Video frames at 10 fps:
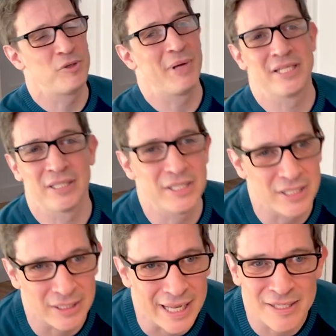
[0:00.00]
basically
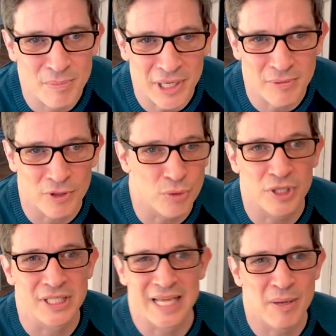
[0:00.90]
just lets me do the
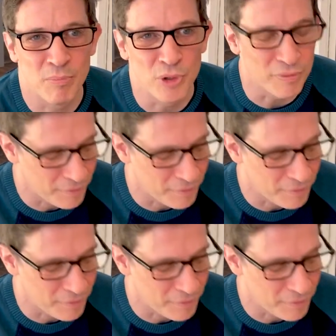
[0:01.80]
same move.